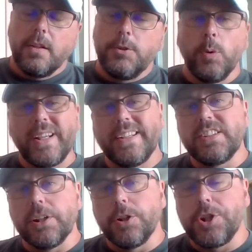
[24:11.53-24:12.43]
You want to
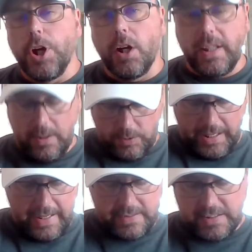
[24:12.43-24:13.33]
consider chunking,
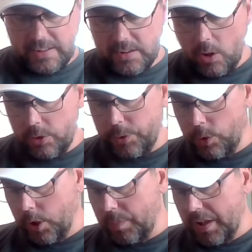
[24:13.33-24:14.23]
okay? And this is also
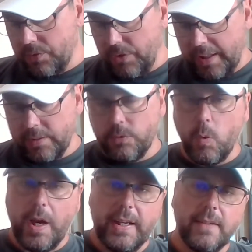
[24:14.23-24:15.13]
going to be an effective
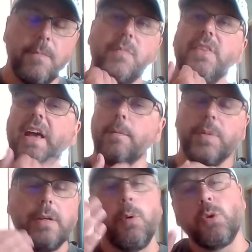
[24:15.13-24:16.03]
way that
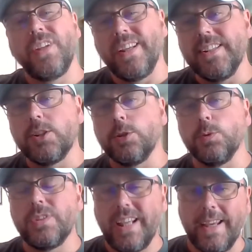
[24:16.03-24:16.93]
people tend
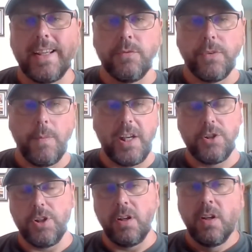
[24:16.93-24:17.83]
to take
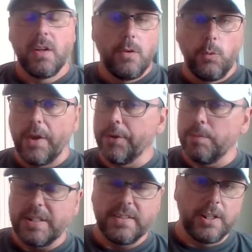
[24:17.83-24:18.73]
information, whether it
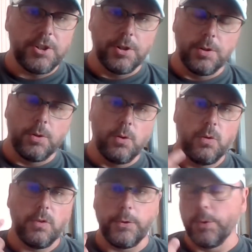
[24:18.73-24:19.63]
be
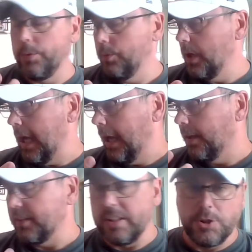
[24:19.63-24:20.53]
digital, through
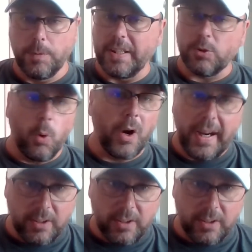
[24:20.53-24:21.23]
digital means, or